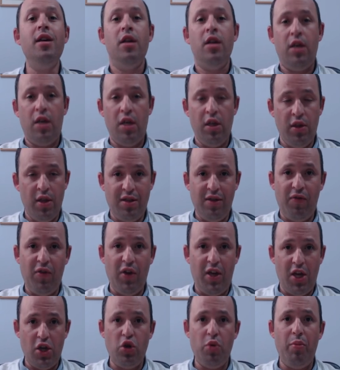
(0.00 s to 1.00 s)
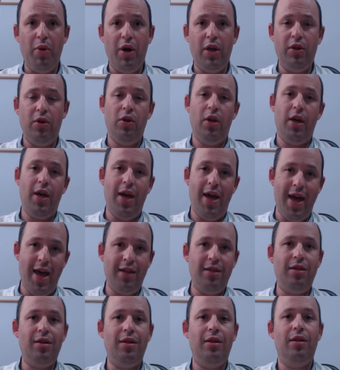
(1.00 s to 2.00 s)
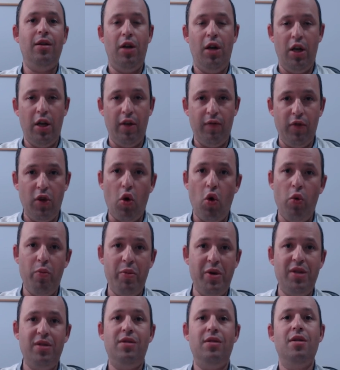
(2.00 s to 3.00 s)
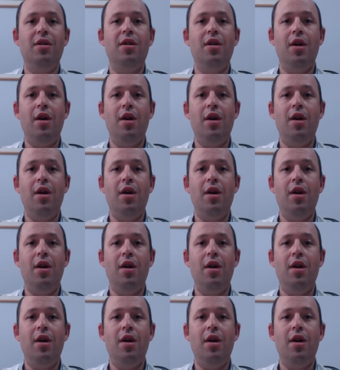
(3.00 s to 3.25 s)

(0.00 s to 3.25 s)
hit notification button and leave the comments